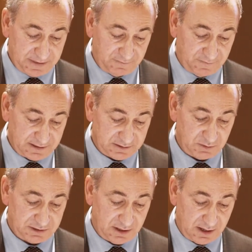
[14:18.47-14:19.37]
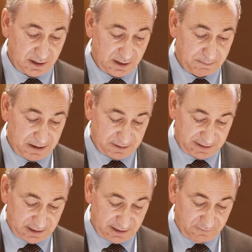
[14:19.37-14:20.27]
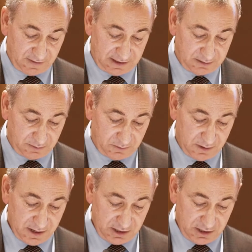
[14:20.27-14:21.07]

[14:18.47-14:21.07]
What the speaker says: figures which are publicly available,